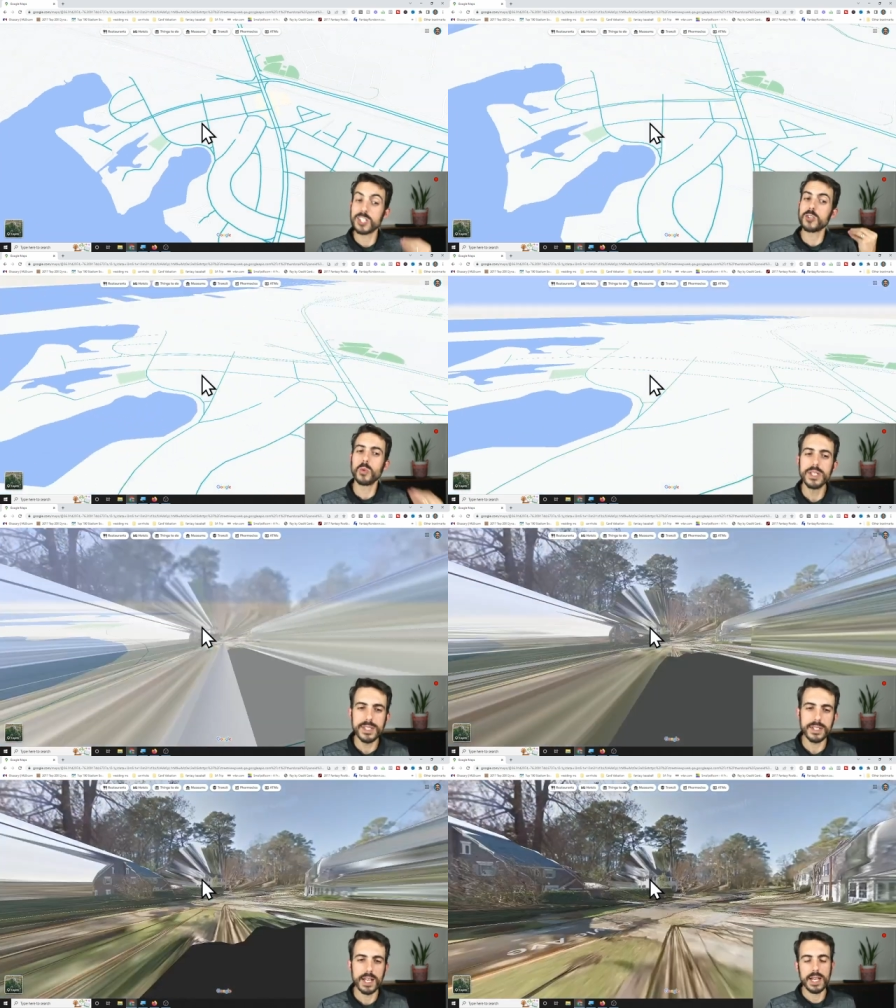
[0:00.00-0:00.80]

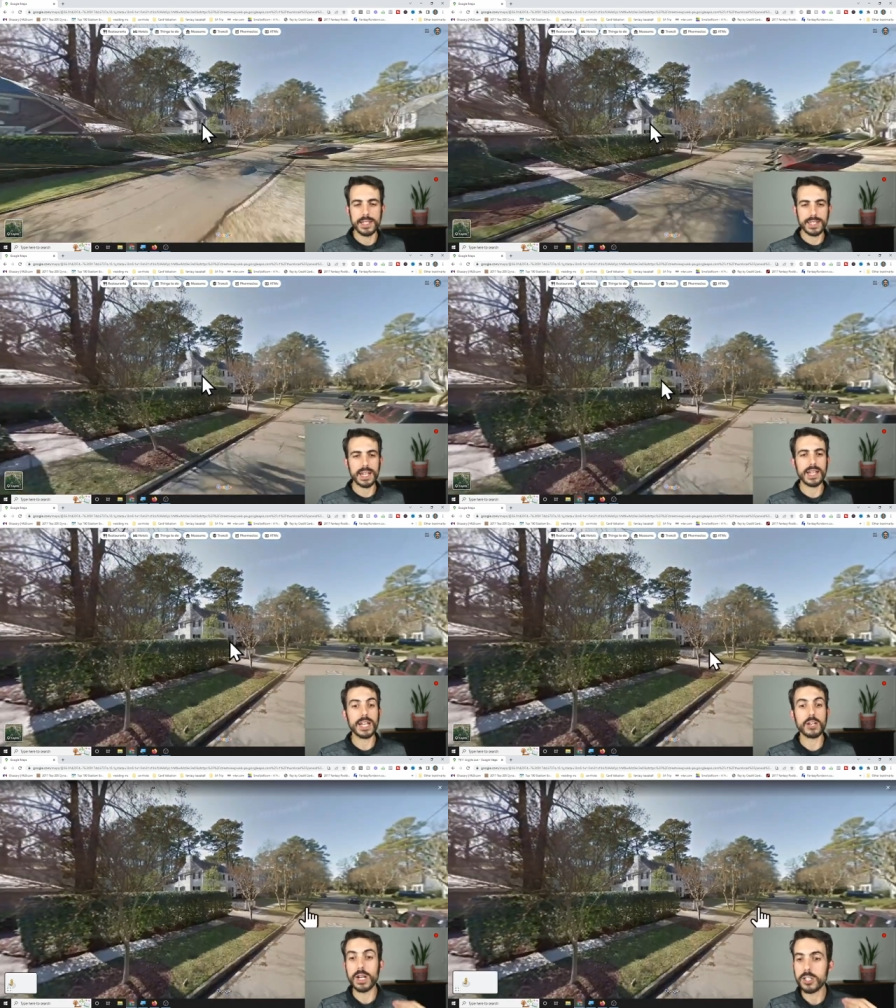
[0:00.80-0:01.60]
exquisite. It's got a
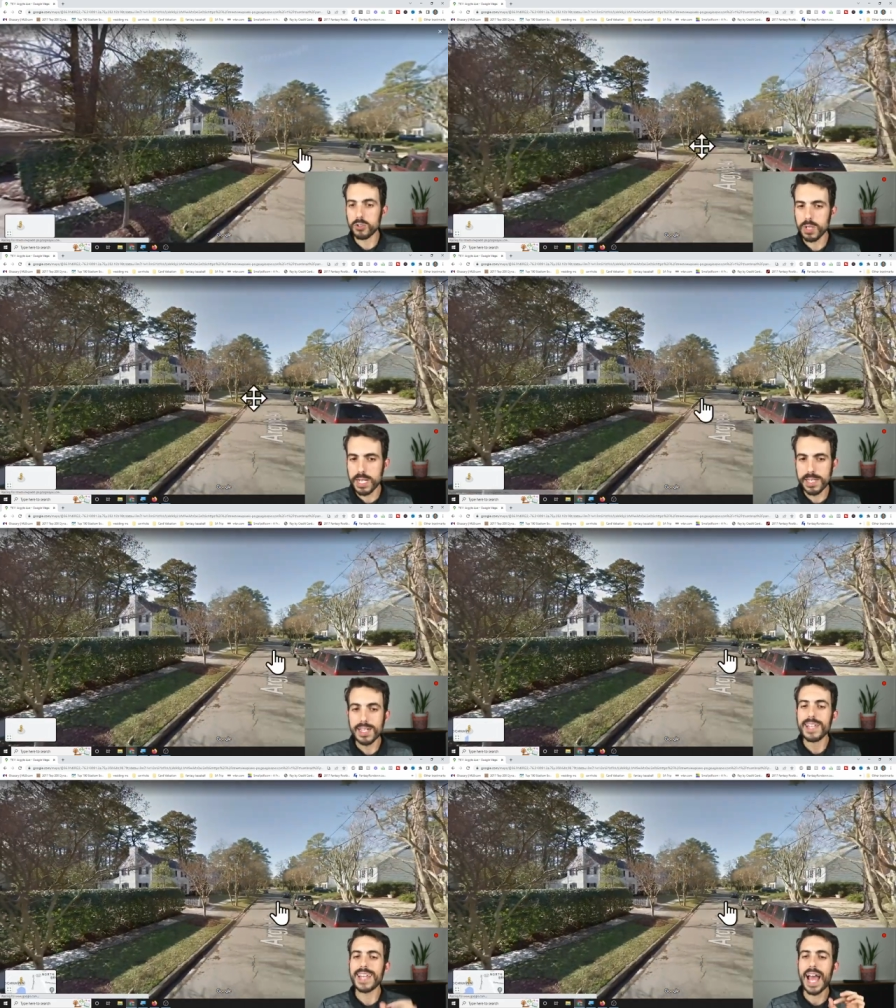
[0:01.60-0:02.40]
lot of great
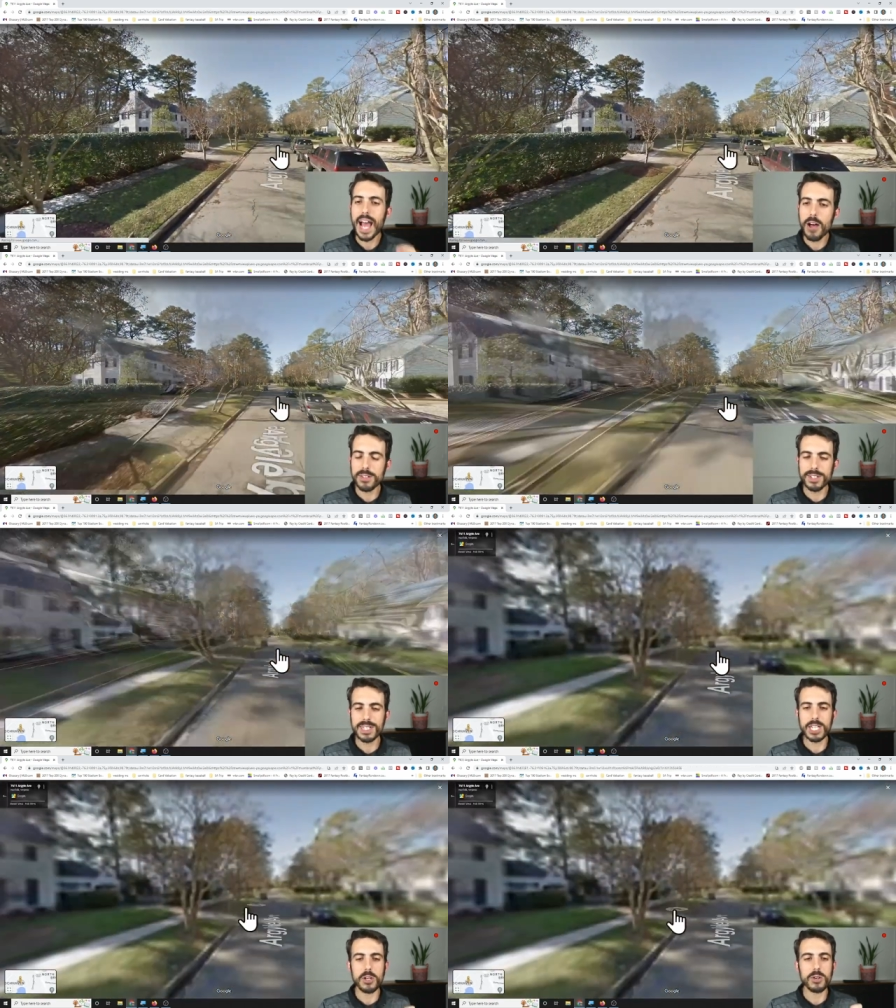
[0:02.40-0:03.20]
trees. The houses
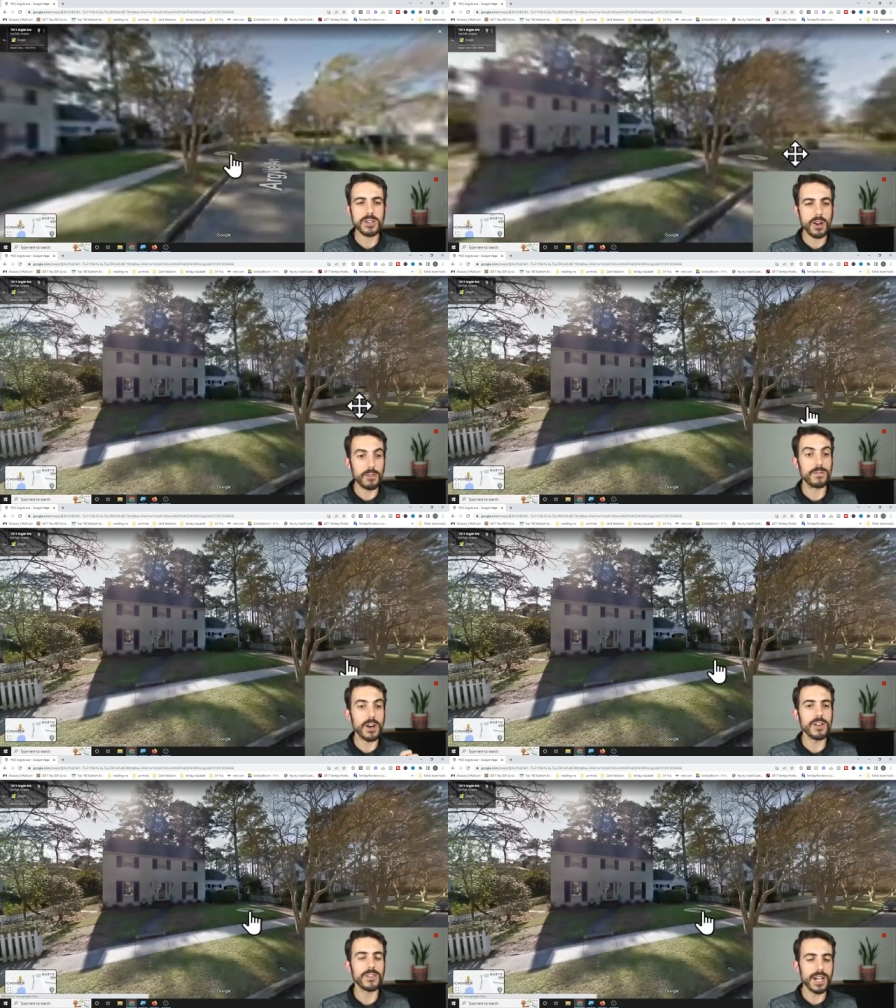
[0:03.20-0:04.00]
in here are very,